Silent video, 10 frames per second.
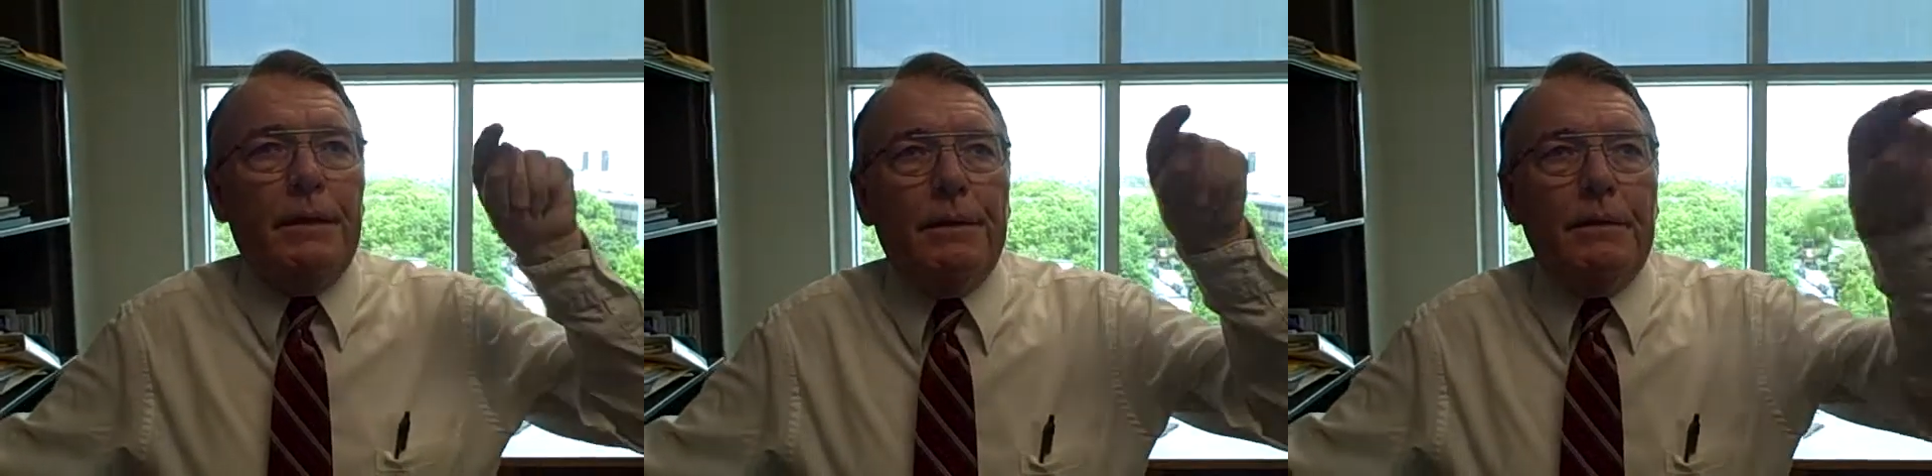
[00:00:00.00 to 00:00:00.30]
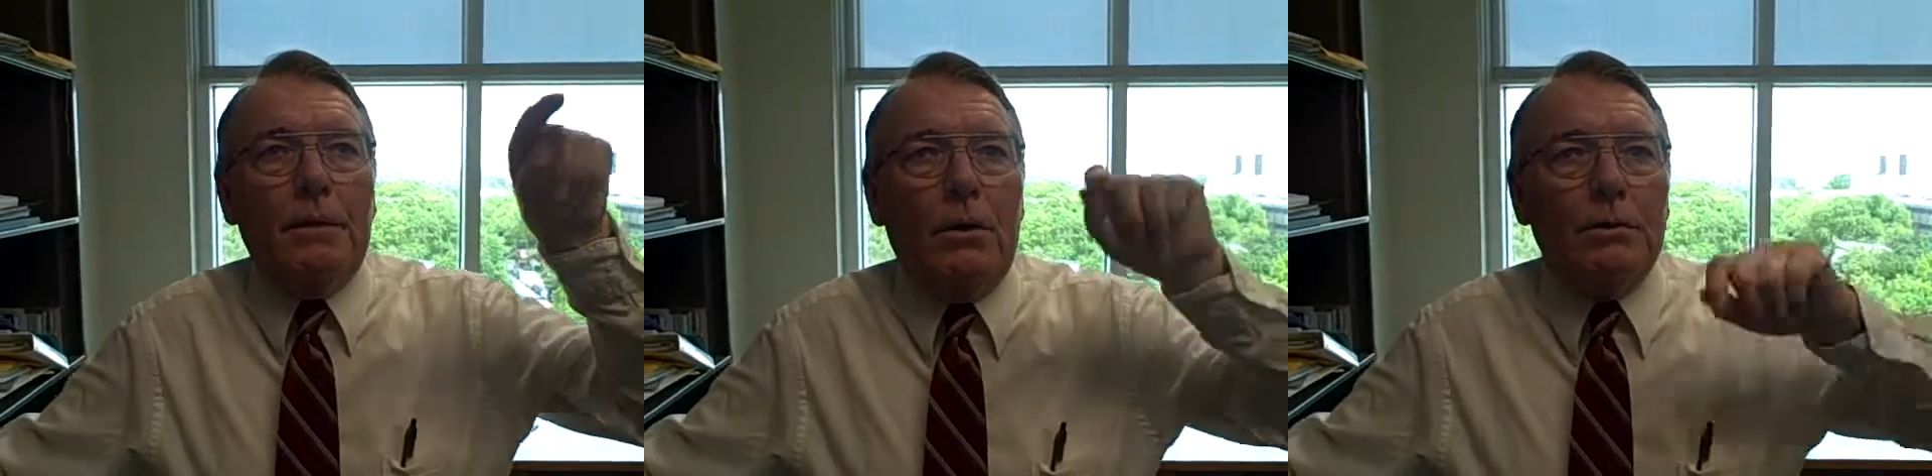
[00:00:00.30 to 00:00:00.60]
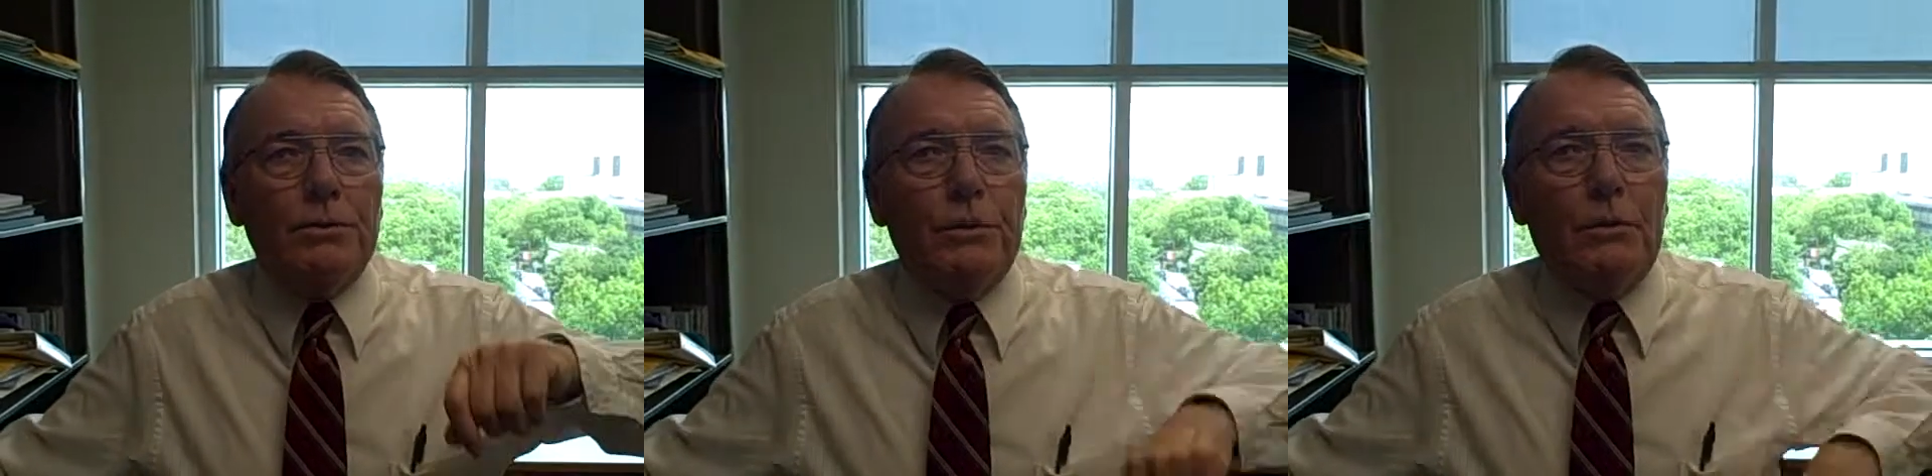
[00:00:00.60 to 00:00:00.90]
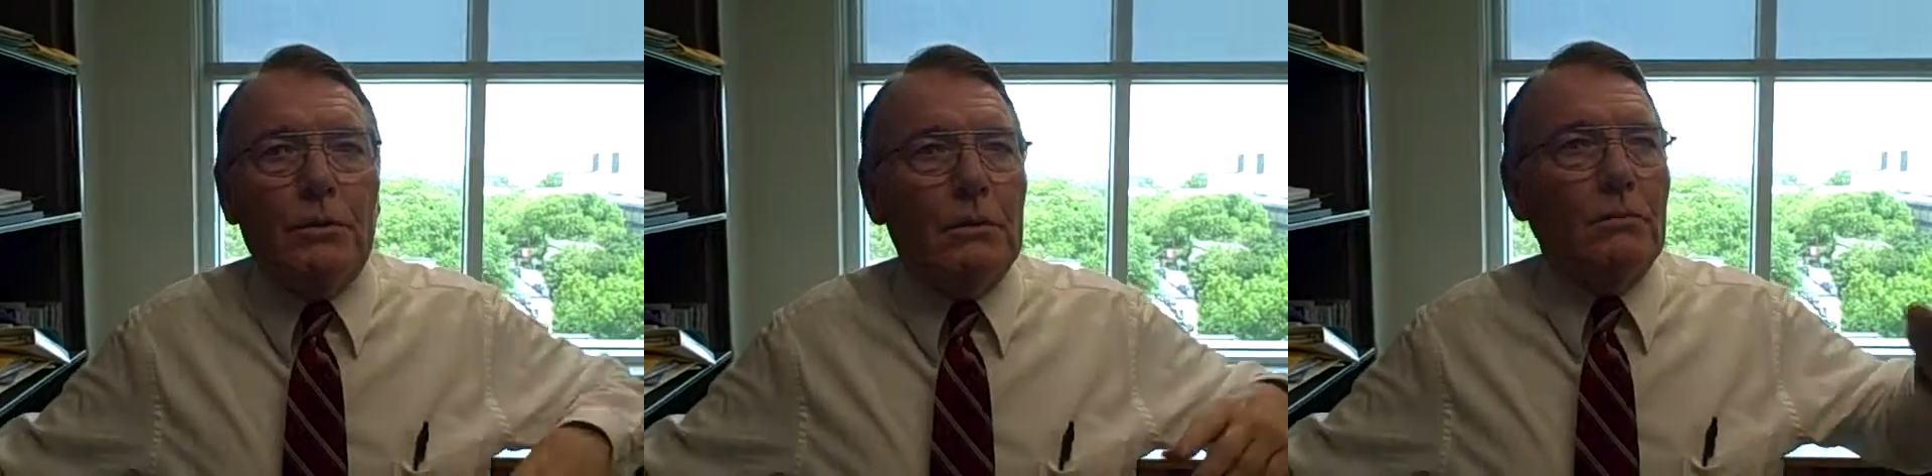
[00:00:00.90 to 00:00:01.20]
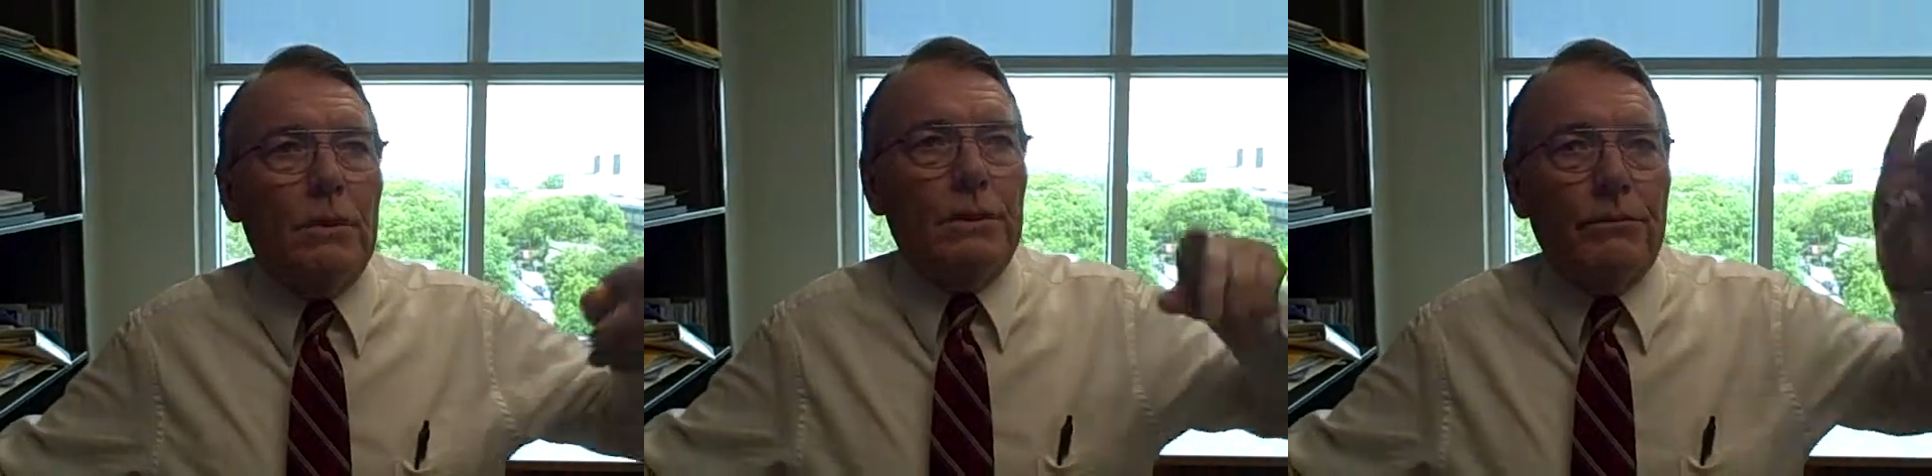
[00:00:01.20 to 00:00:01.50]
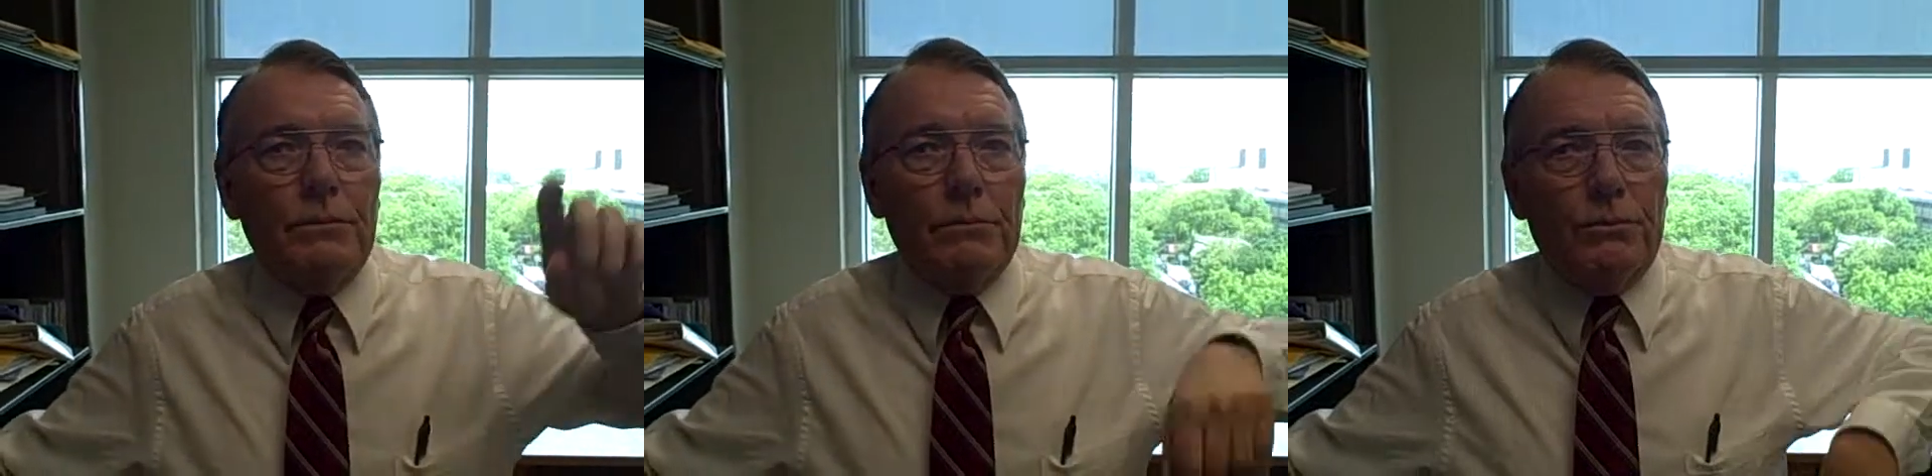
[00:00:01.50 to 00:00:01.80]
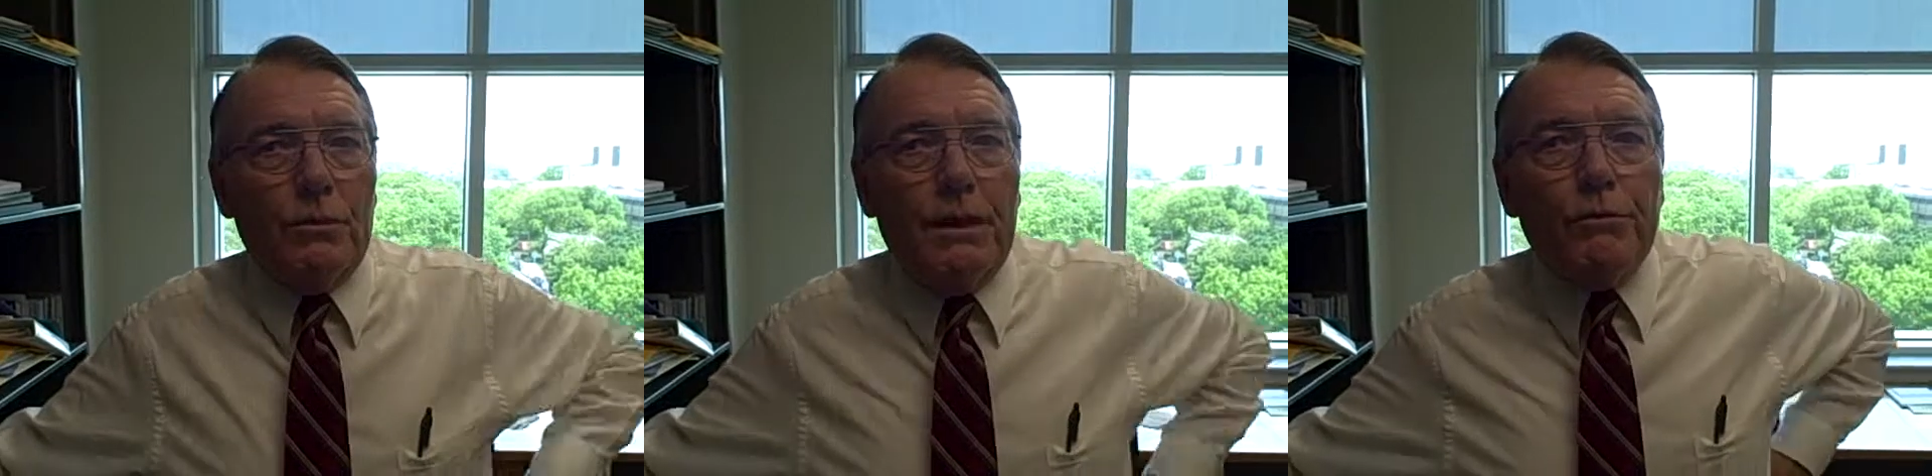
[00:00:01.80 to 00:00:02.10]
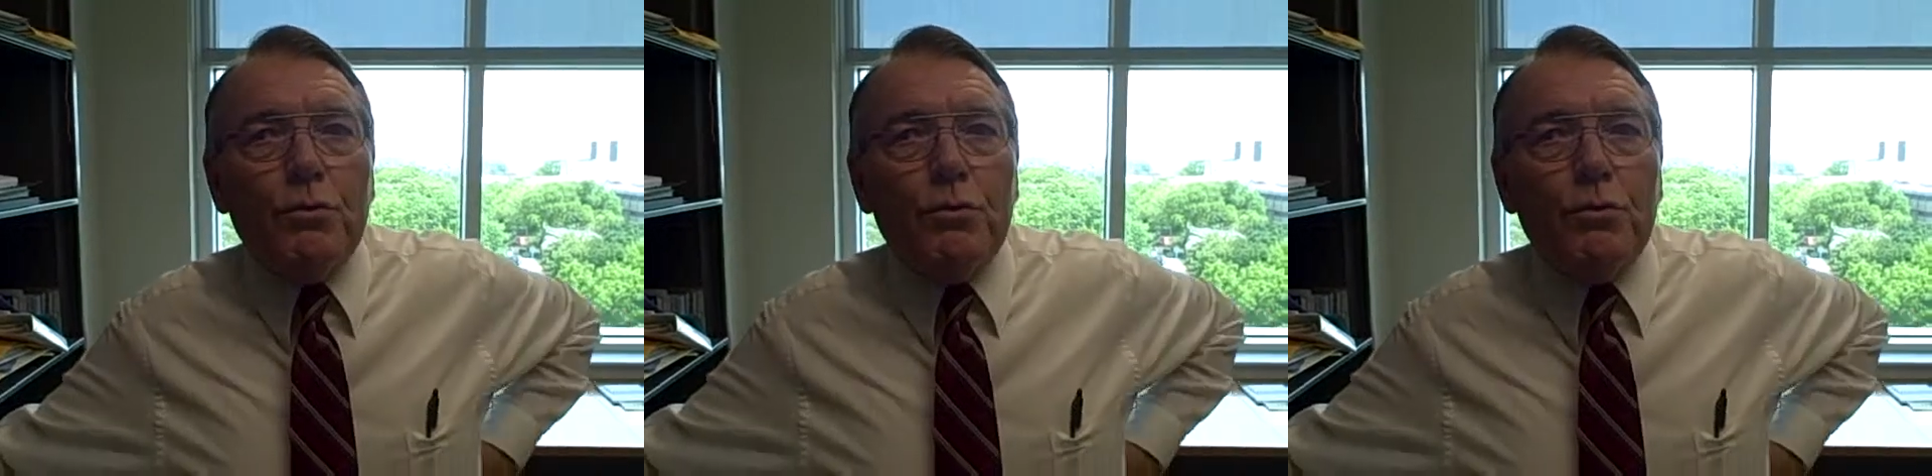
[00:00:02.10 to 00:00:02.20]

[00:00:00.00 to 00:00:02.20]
In Alter Hall, one of the rooms, whatever